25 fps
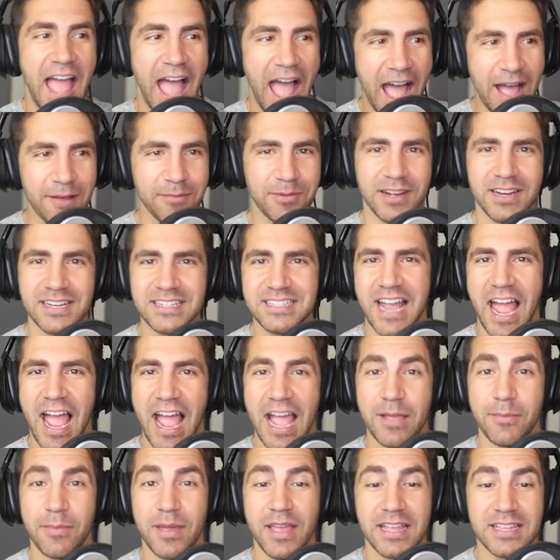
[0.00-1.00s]
I'm gonna
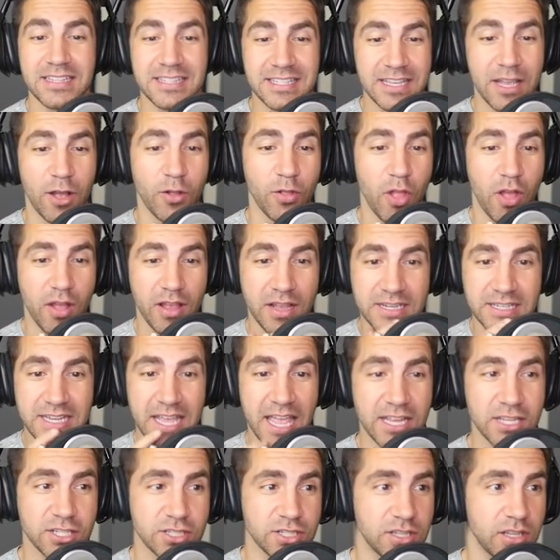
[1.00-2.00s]
time it and see how long it
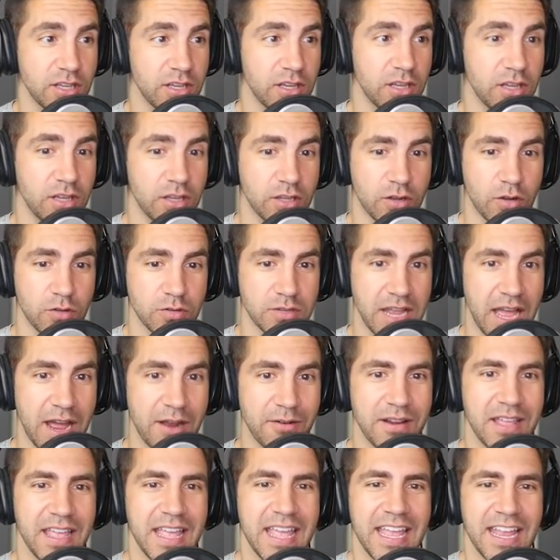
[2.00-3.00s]
takes to go
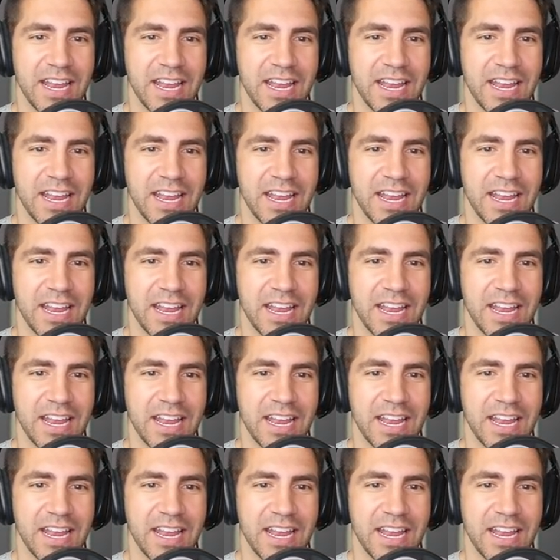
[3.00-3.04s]
down.